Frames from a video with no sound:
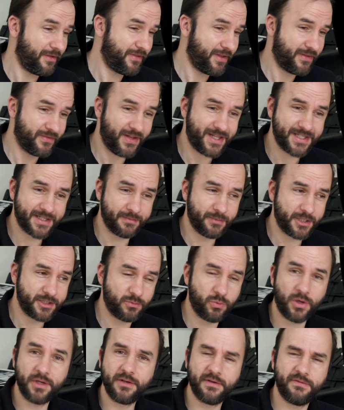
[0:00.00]
I think that's the
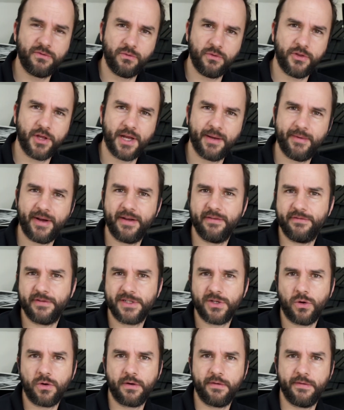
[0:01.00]
most wonderful thing about
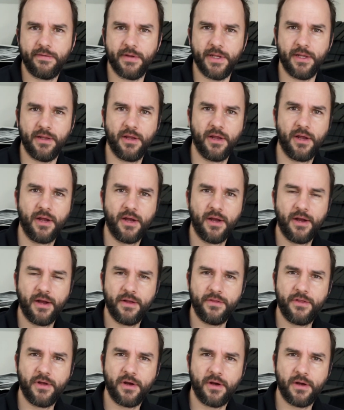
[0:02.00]
photography,
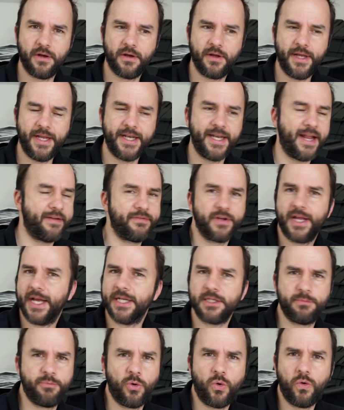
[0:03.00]
that it never
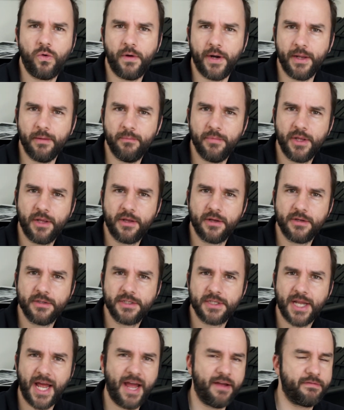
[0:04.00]
gets boring
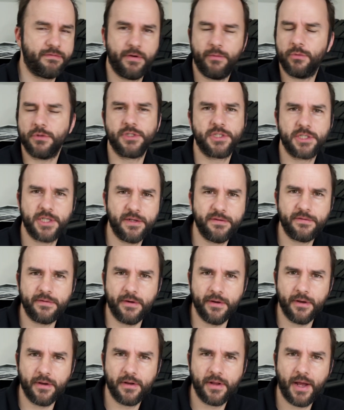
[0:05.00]
because everyone's
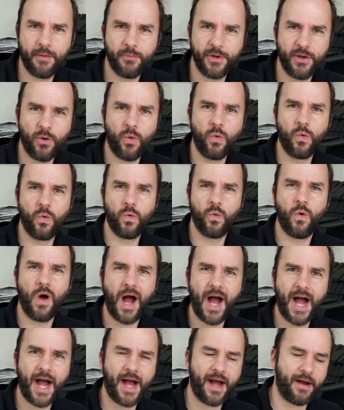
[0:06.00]
different and we all
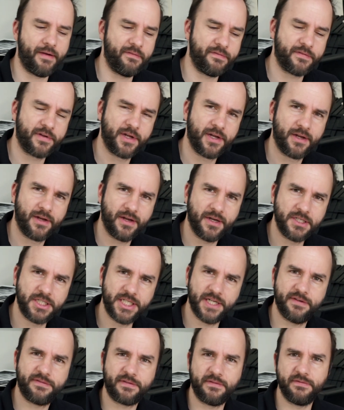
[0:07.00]
have a
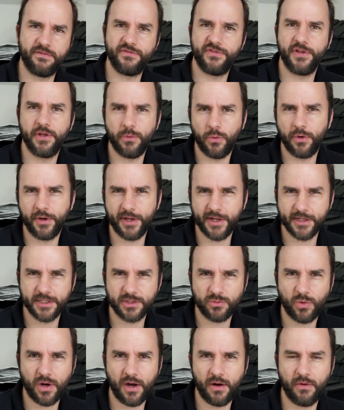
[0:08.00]
different view on it
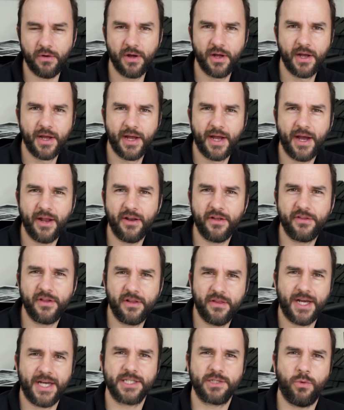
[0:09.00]
as well. And I
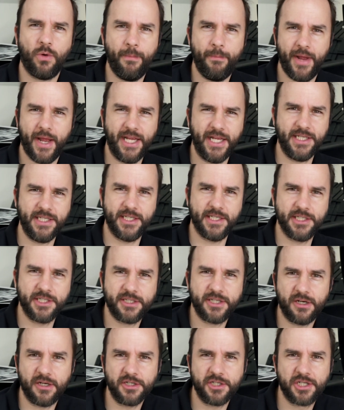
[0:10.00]
think that's what makes
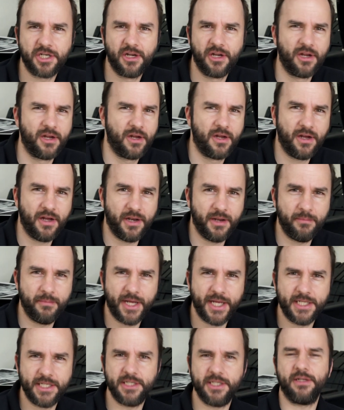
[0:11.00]
it such an
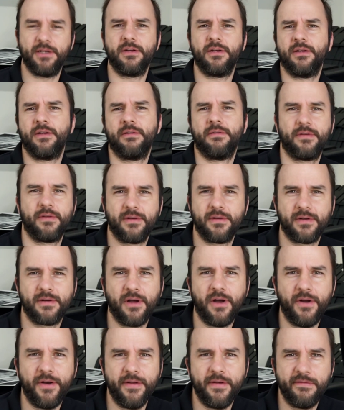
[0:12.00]
amazing
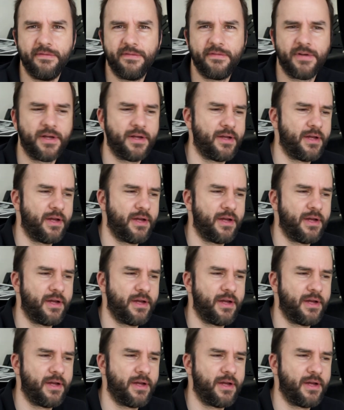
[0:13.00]
kind of